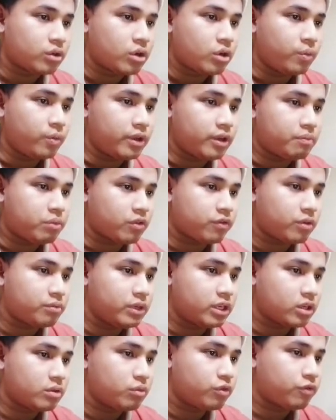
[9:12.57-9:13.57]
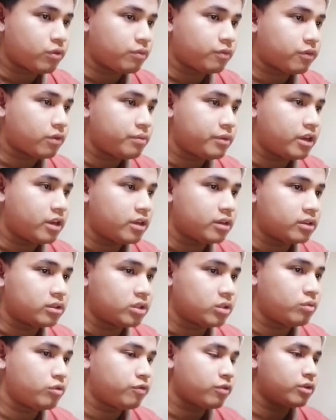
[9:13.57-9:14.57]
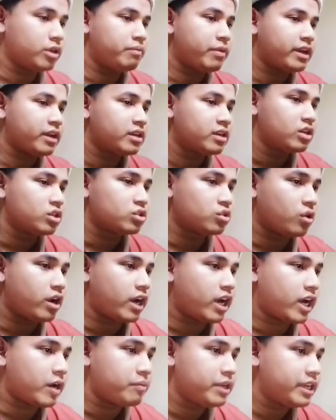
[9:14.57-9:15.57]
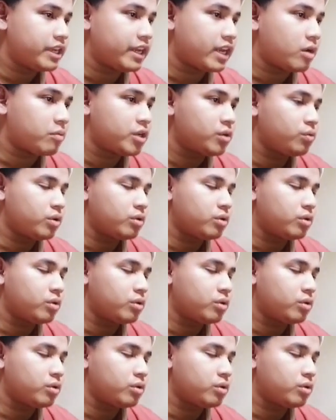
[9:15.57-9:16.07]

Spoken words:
we perform the remove from and remove from the back. So Amin and Aman will